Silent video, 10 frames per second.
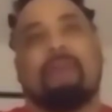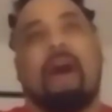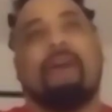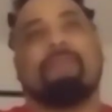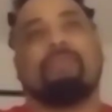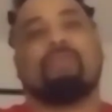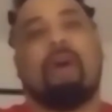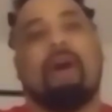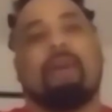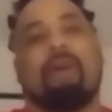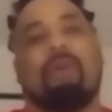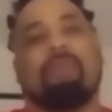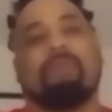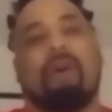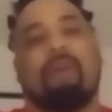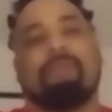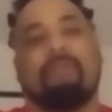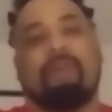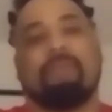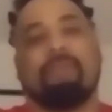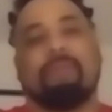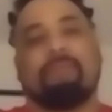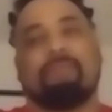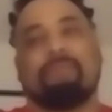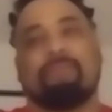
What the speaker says: Ivan Drago, Dolph Lundgren.